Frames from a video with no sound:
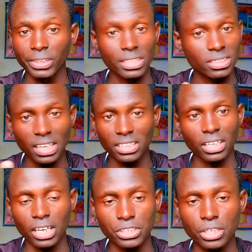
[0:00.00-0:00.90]
There's
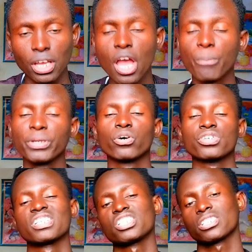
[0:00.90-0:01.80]
nothing else,
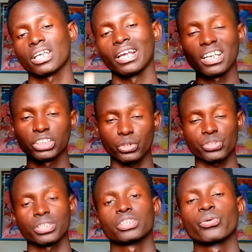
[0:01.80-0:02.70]
because this clearly
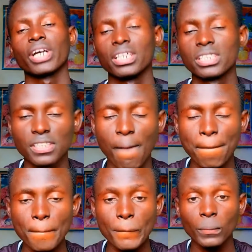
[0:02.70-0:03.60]
shows that you guys
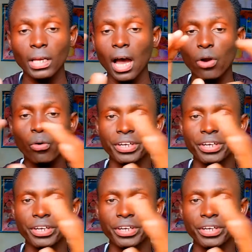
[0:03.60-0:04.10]
are